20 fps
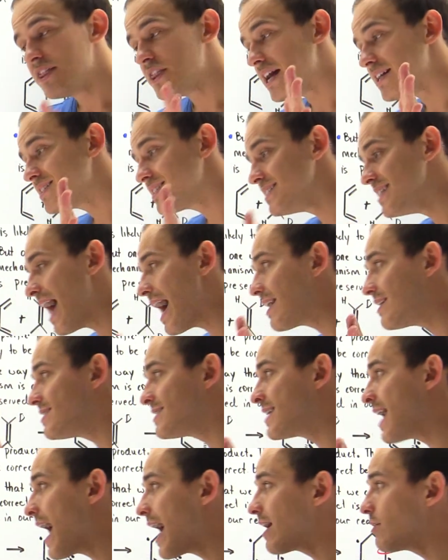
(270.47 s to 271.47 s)
that's not
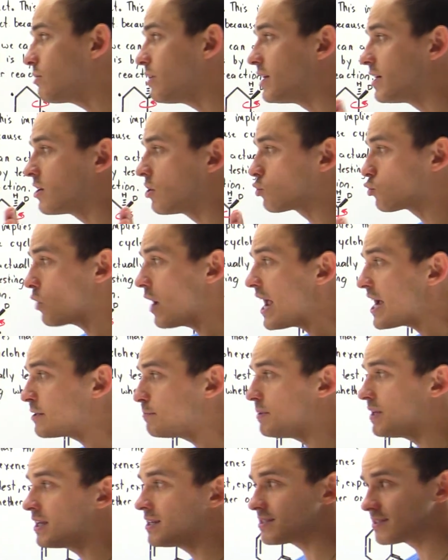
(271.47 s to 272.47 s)
entirely
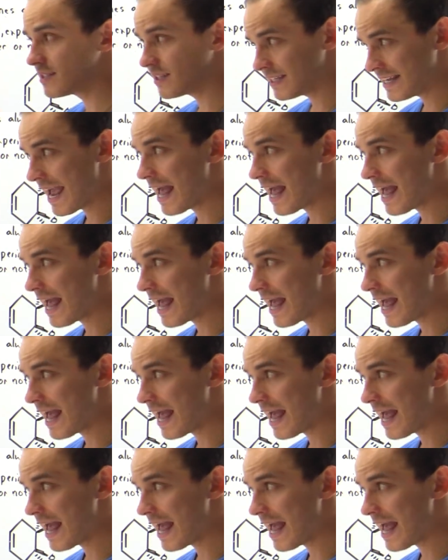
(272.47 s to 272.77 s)
correct, because the